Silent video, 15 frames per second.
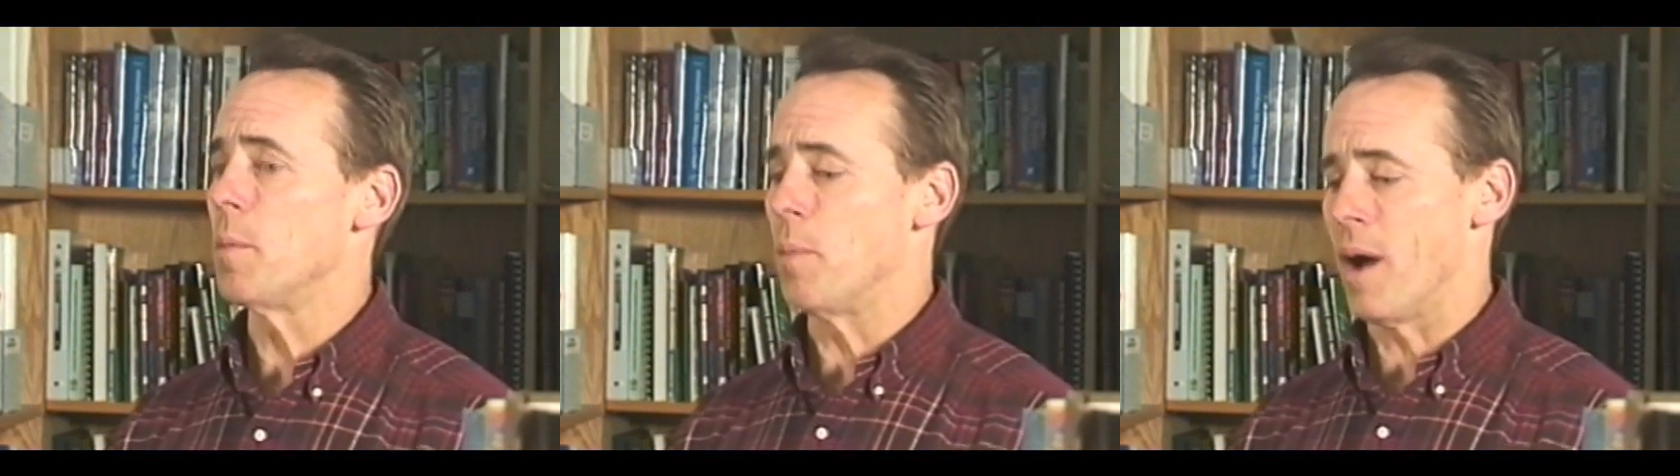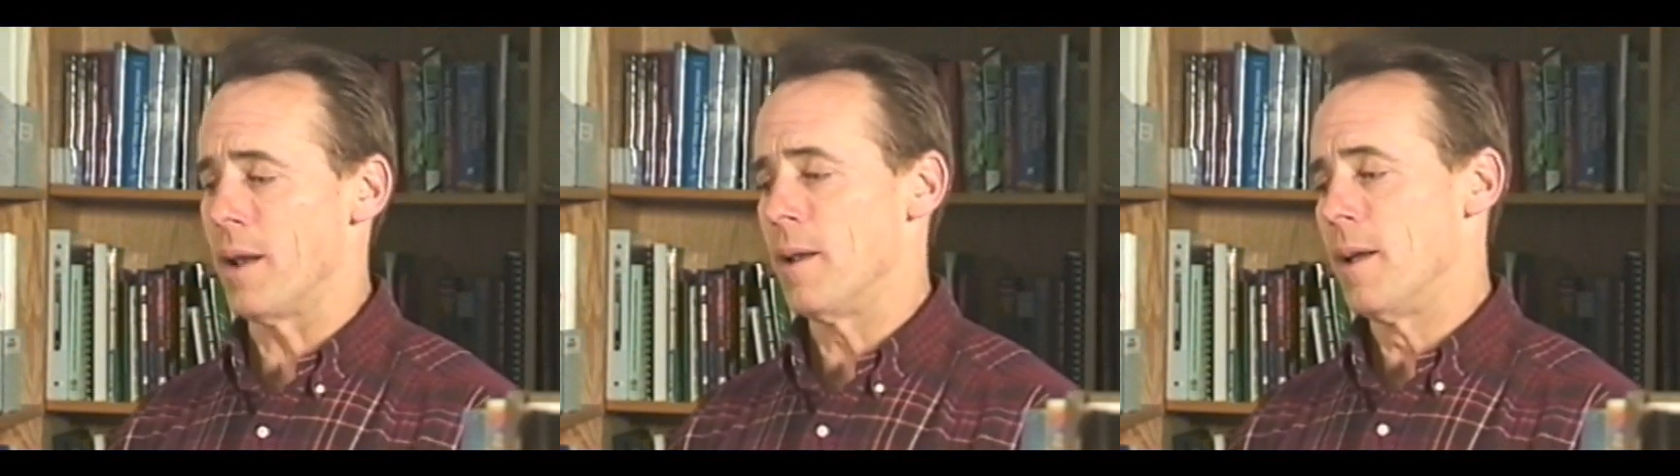
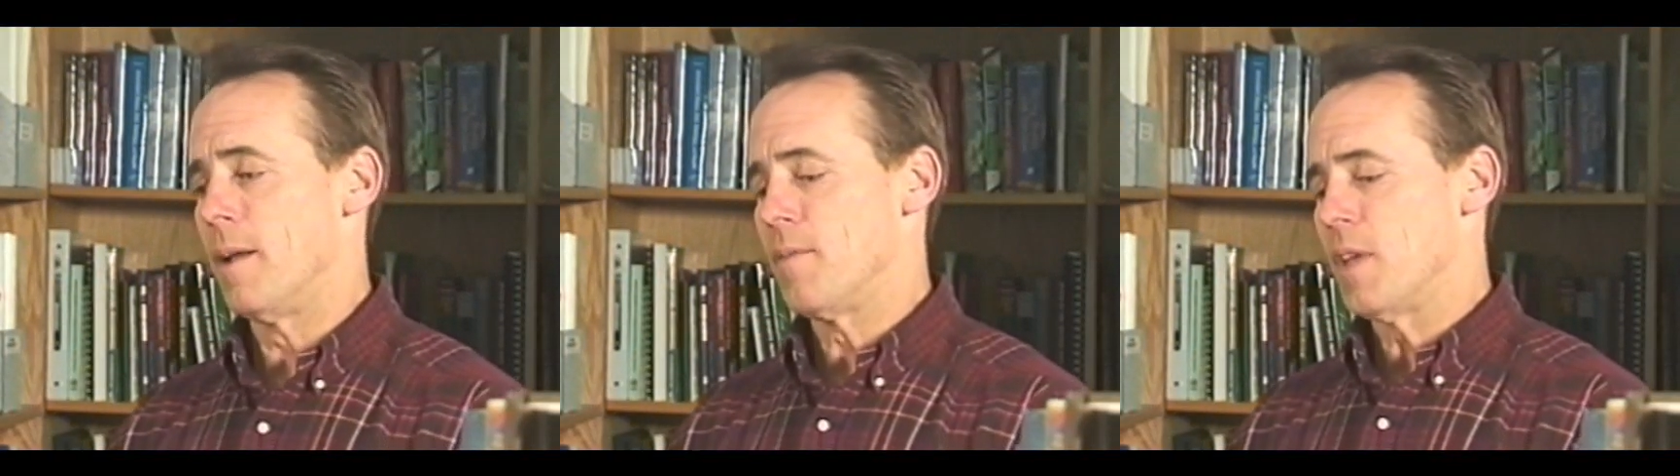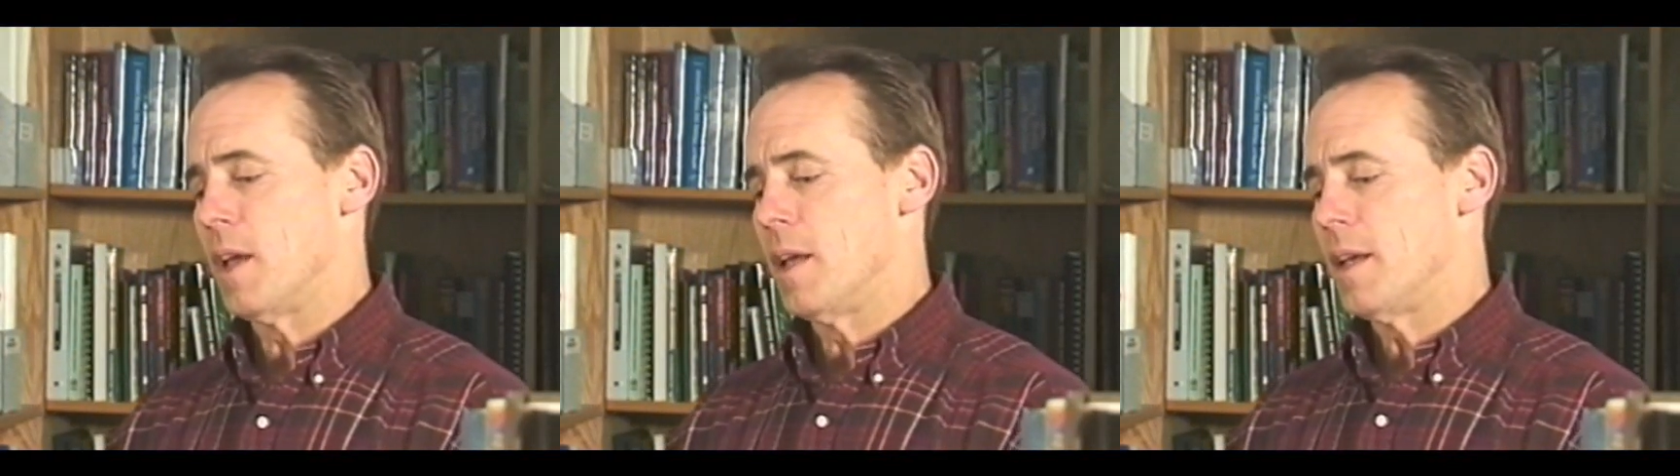but
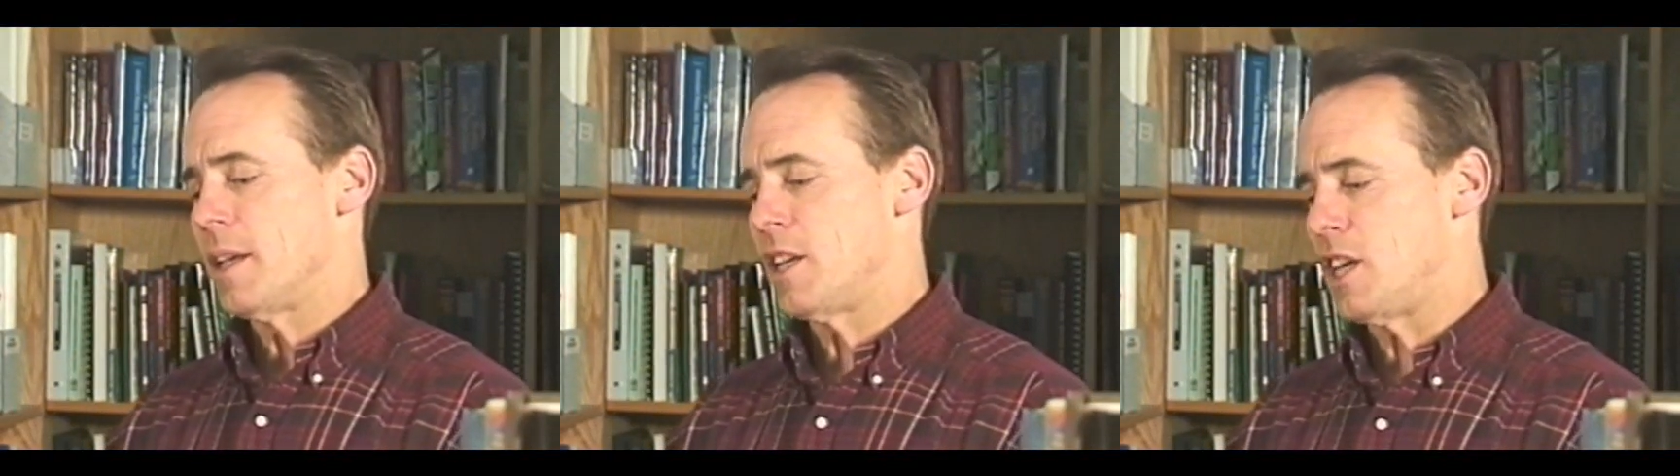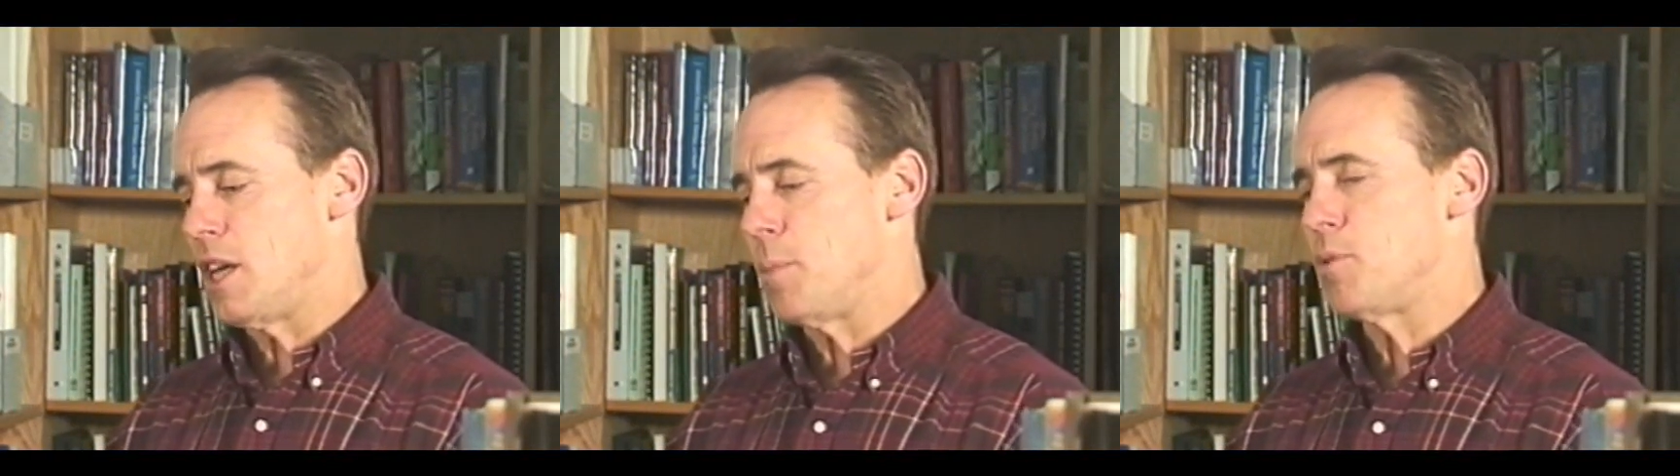
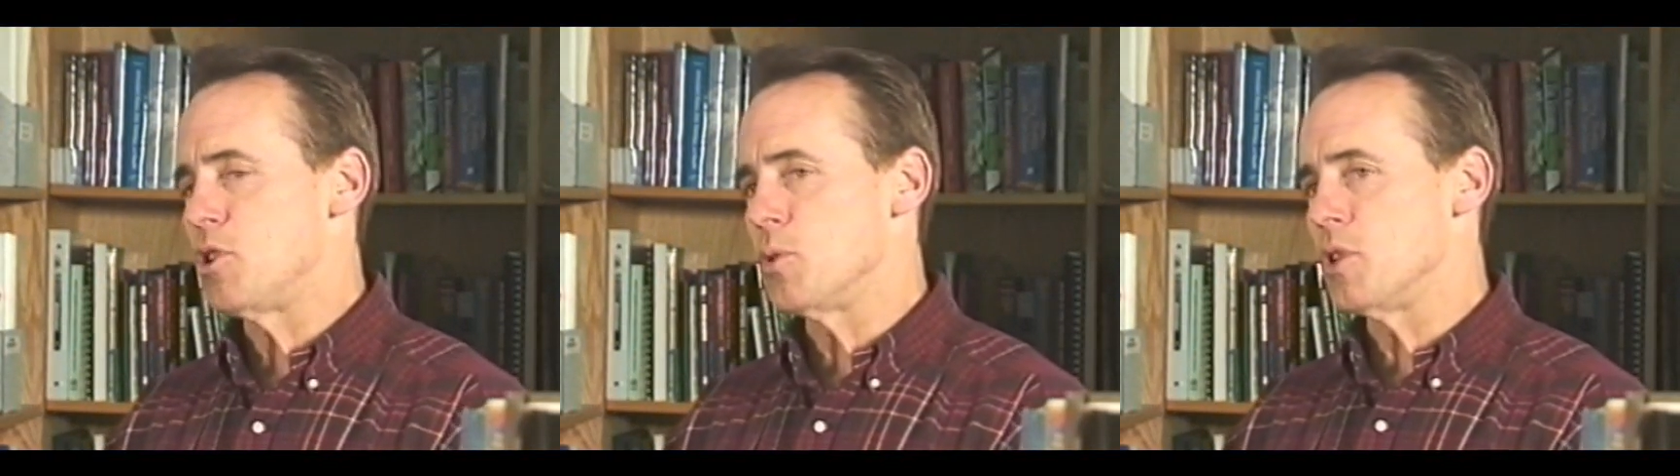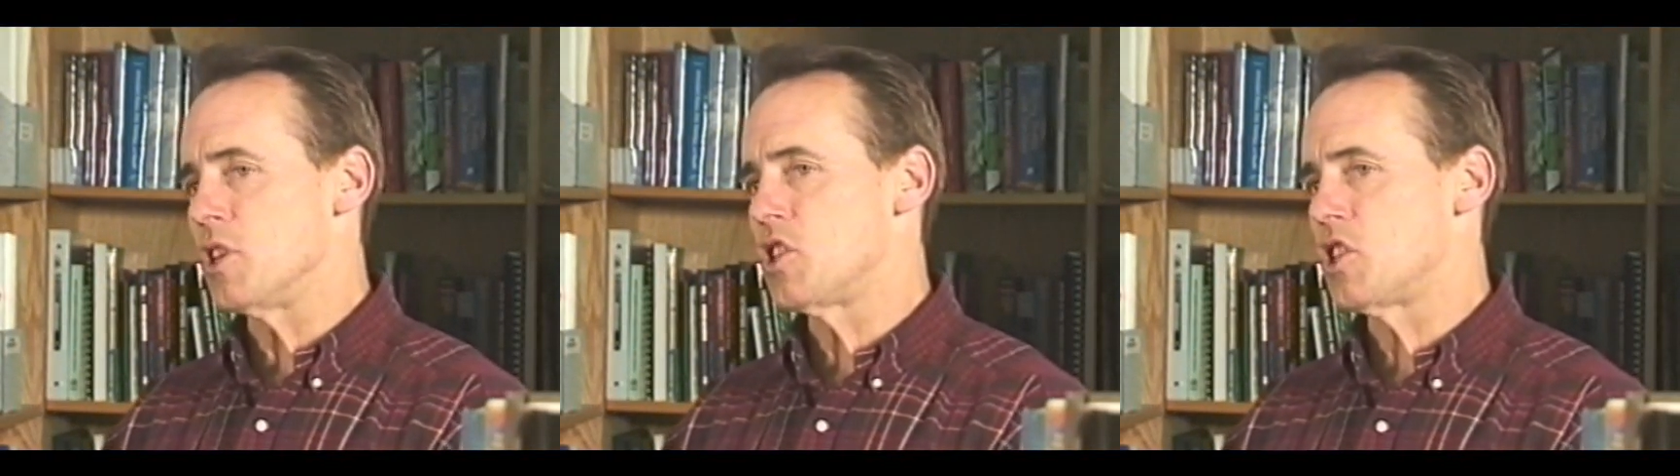
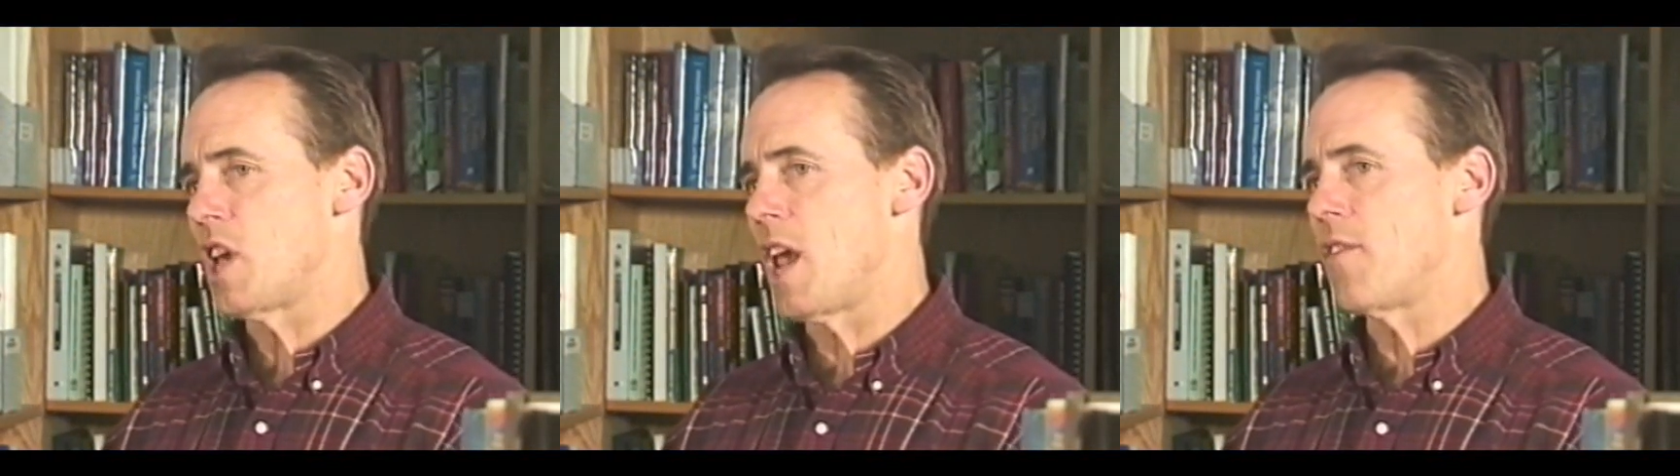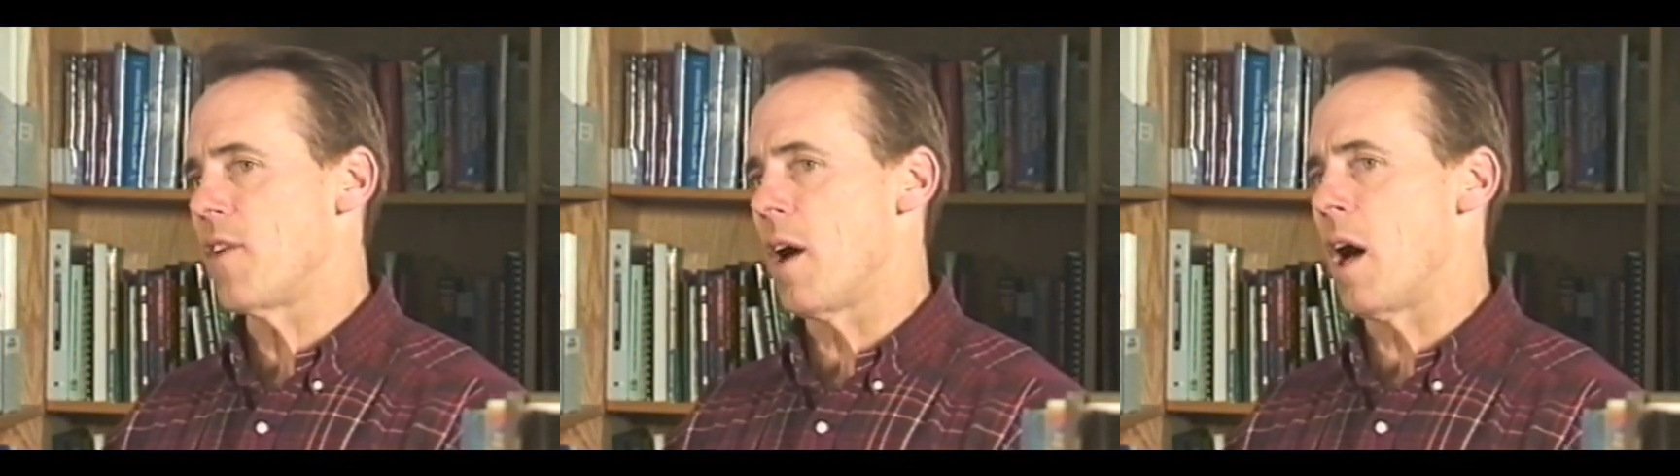keeps you in the safe,